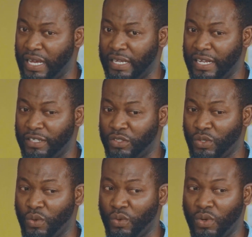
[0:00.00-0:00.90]
And
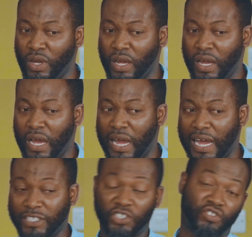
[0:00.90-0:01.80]
so
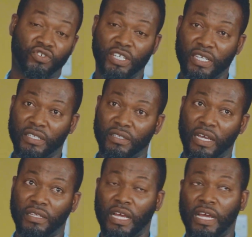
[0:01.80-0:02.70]
I strained.
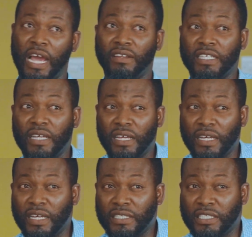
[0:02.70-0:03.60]
I had a
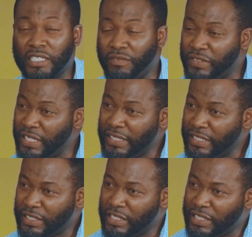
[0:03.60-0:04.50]

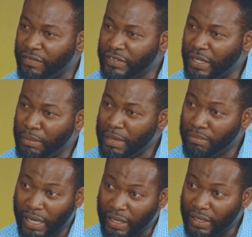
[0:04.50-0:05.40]
disc shift at my
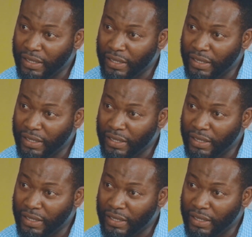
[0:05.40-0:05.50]
back.